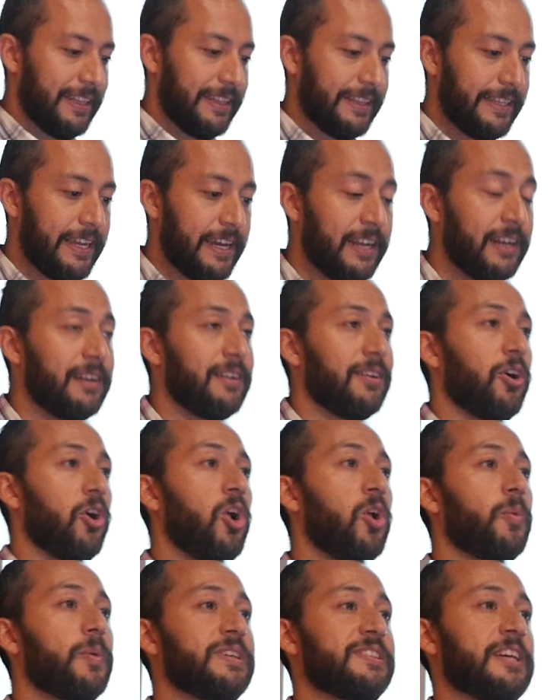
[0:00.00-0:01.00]
Then
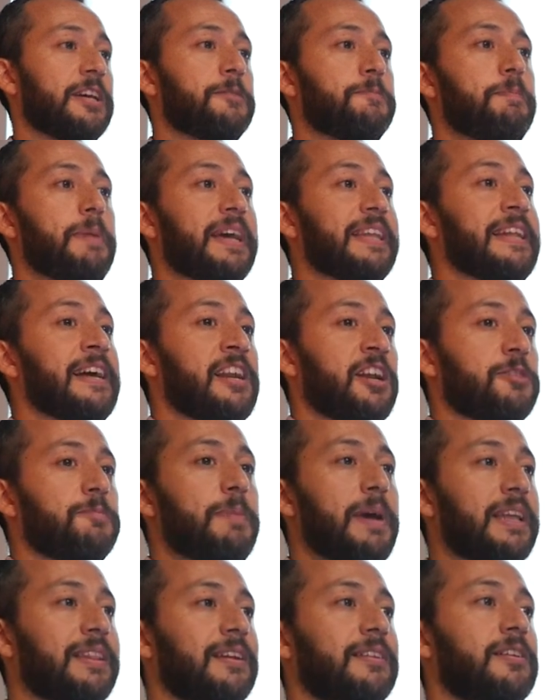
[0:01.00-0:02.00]
always expect the
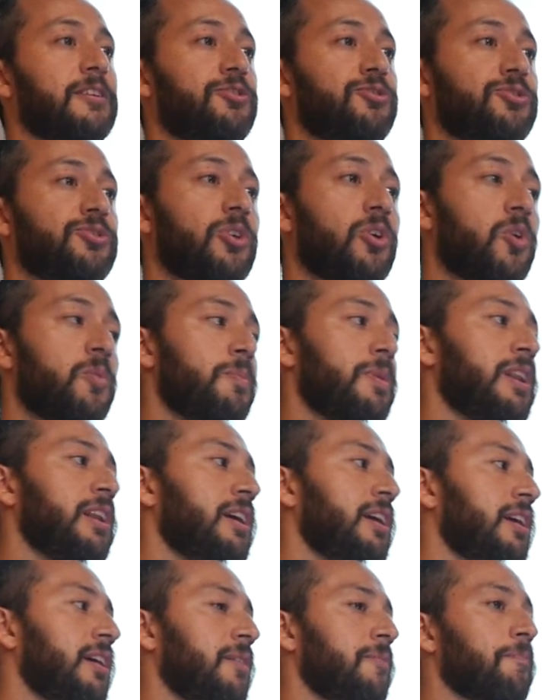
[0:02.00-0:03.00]
unexpected. There's so
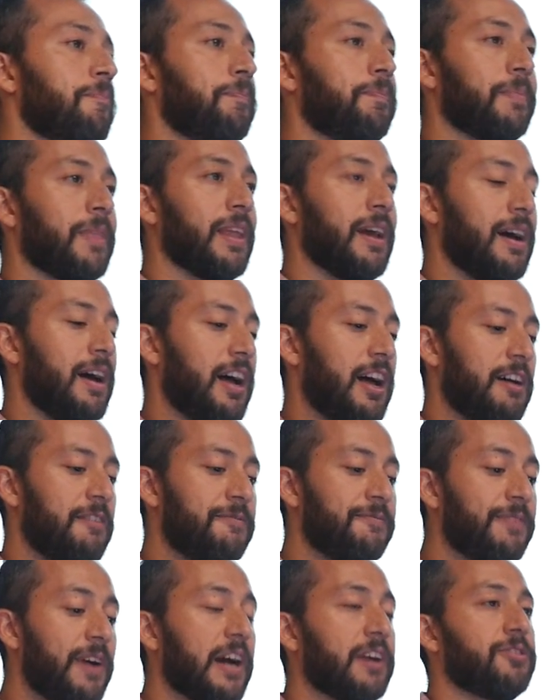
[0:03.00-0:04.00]
many
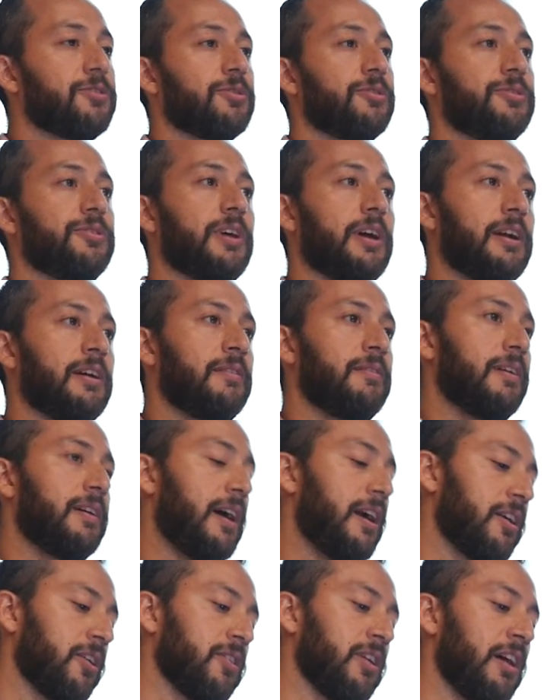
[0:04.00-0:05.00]
factors that
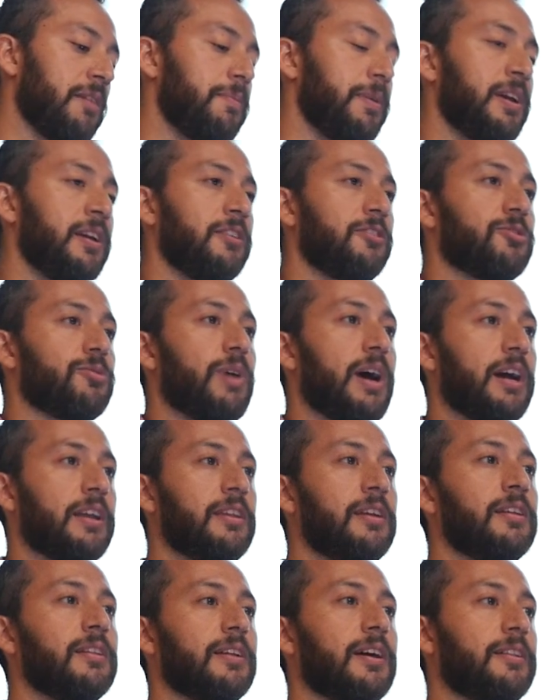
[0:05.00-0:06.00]
are going to be
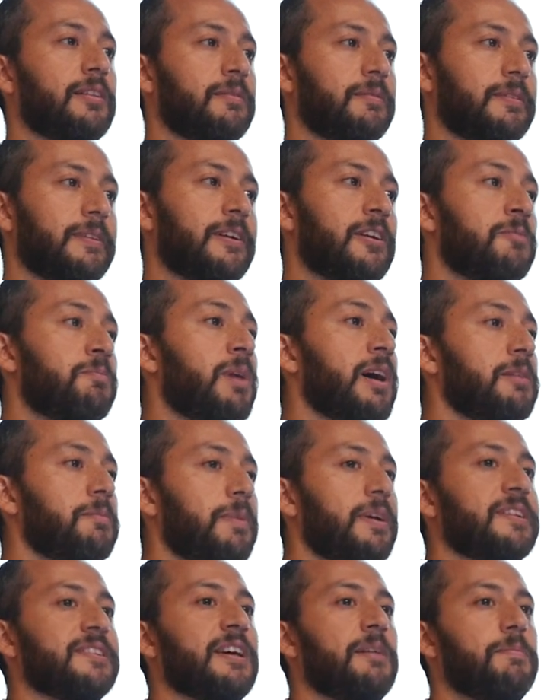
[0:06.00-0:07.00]
interacting that there might
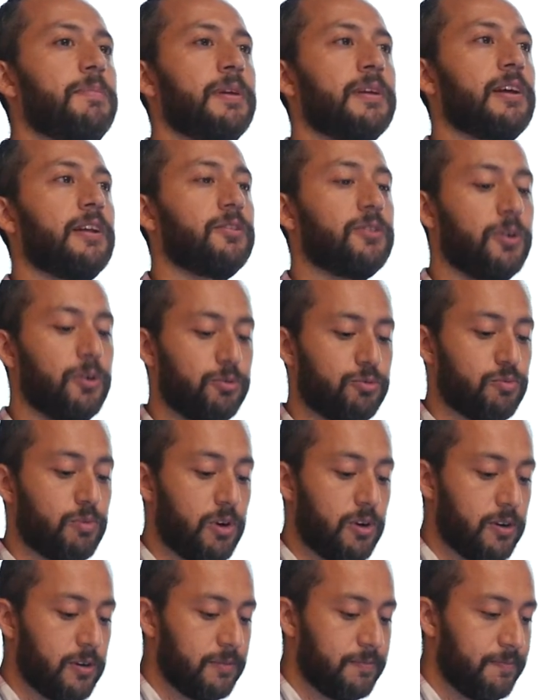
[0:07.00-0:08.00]
be something that goes
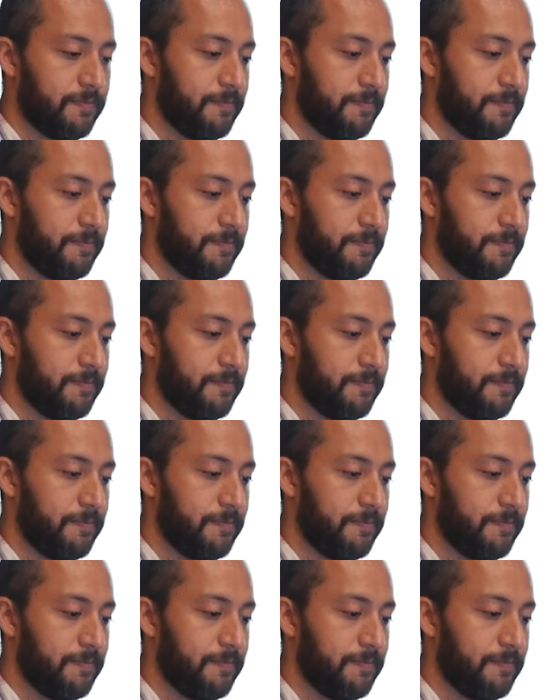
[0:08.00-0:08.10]
wrong.